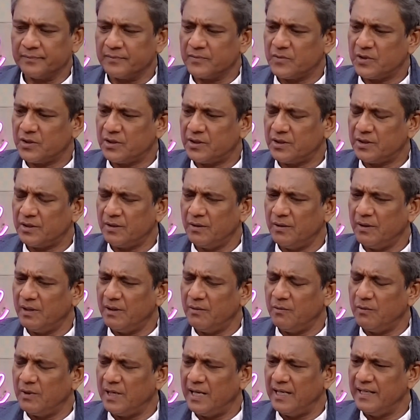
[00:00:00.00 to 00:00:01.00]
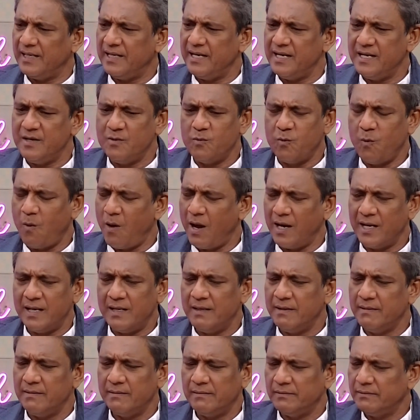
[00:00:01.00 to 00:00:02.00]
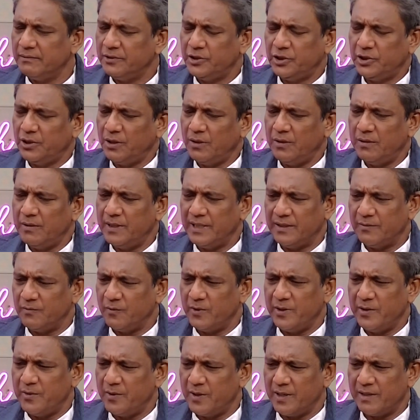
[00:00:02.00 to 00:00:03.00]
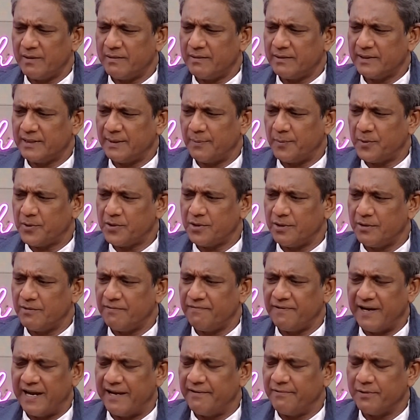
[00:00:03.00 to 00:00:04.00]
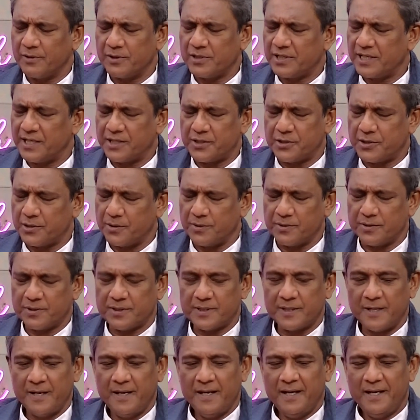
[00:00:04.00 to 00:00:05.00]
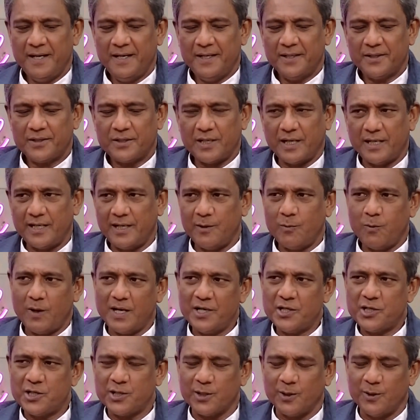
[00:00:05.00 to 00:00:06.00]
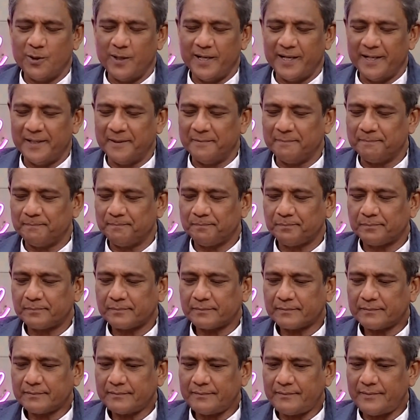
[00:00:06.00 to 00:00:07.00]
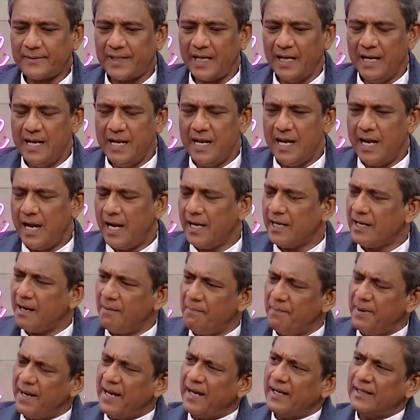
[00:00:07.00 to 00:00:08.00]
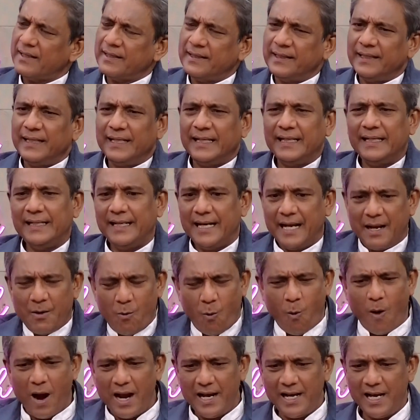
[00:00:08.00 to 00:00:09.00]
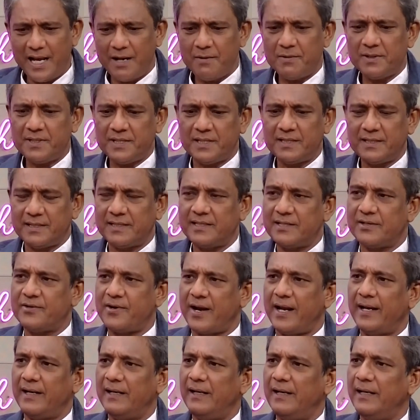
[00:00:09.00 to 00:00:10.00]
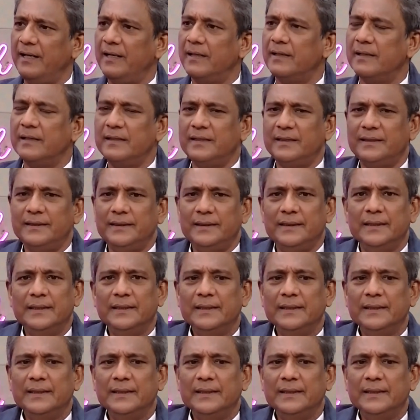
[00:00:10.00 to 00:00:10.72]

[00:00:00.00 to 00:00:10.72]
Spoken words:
so I did one show and we were supposed to do 5 or 6 shows. So I did one show and I come back, and while I was strangling her